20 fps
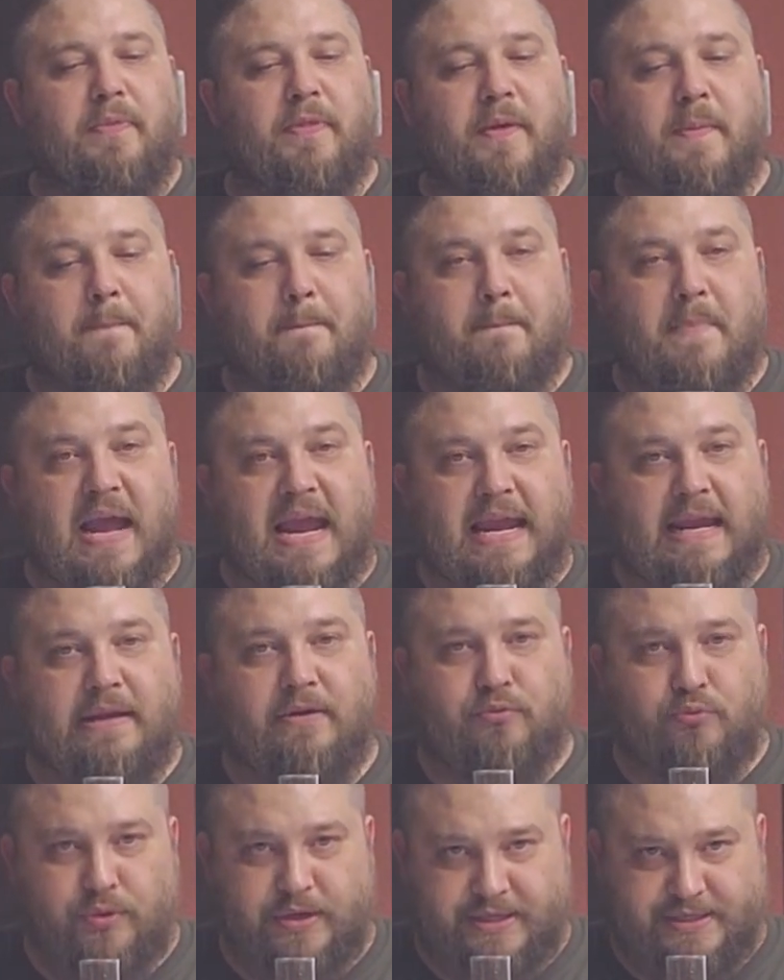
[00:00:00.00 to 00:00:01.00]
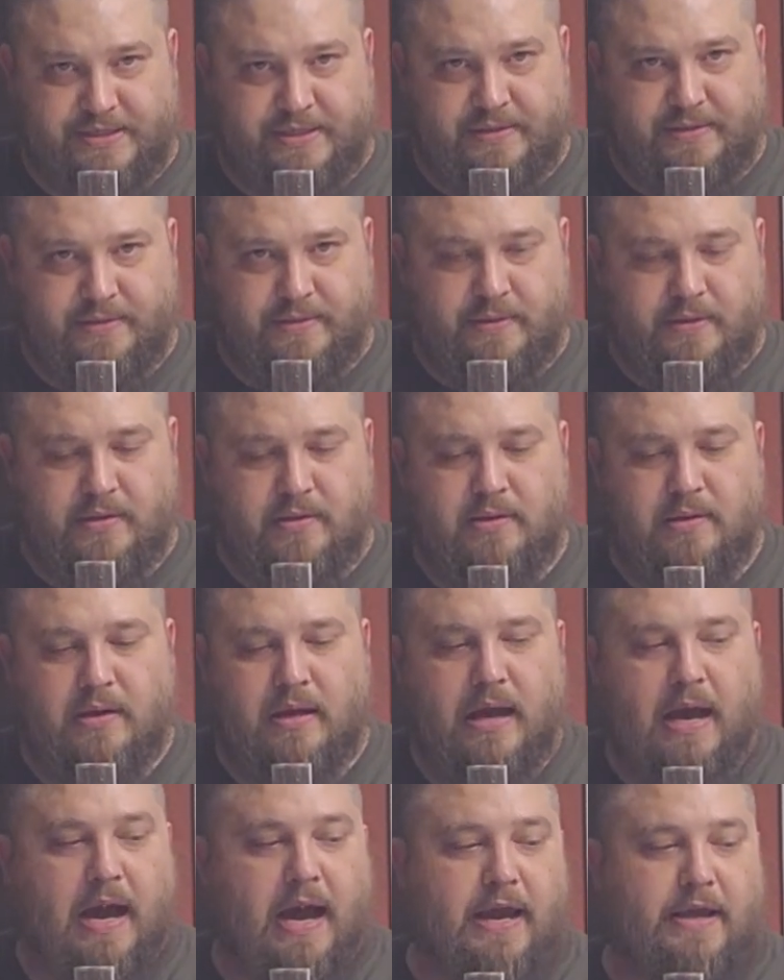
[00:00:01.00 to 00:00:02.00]
The main reason
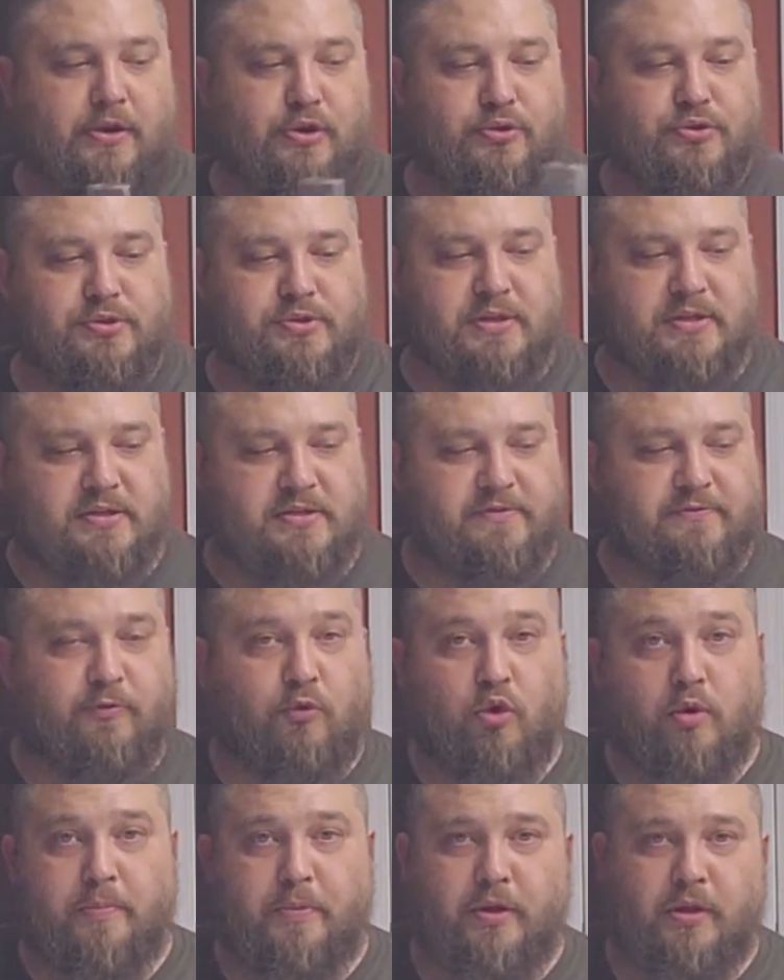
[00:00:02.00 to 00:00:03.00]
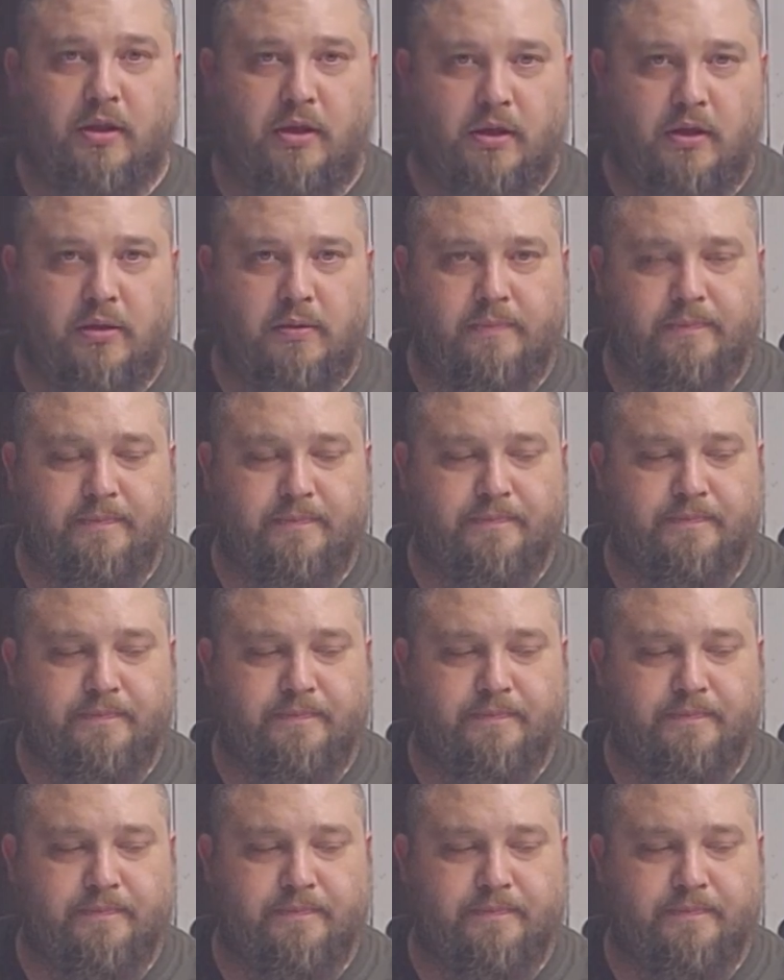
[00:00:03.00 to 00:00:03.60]
I use this formula